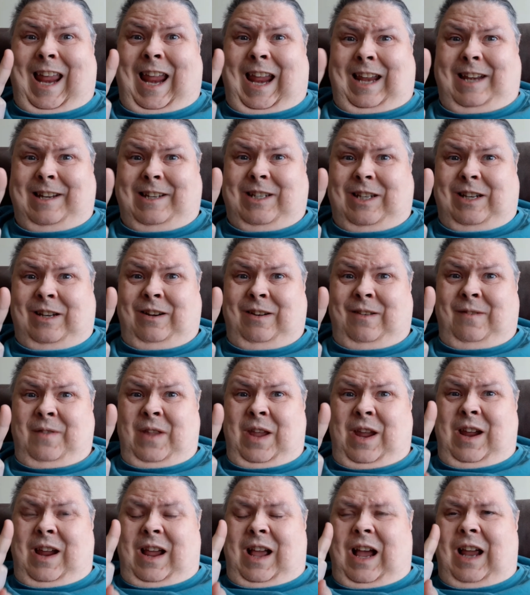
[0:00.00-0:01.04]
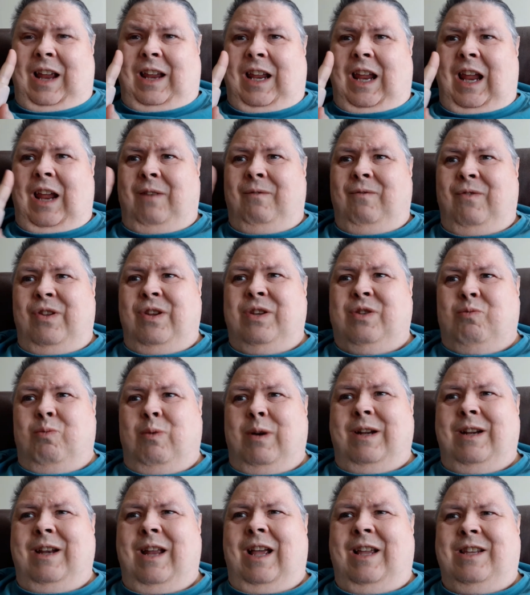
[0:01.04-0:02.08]
eight. I gave this
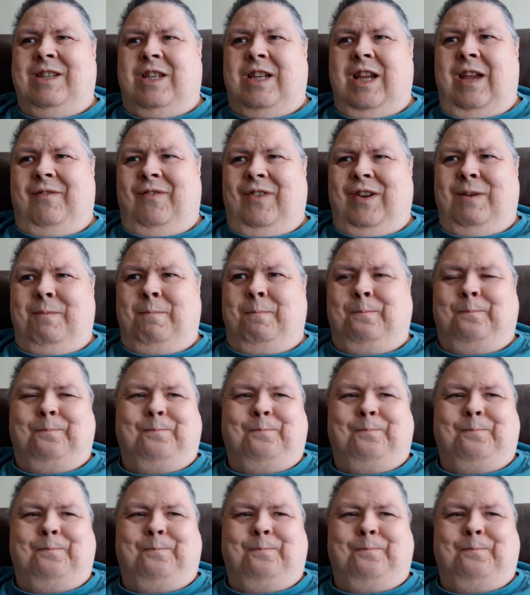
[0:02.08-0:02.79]
one a seven.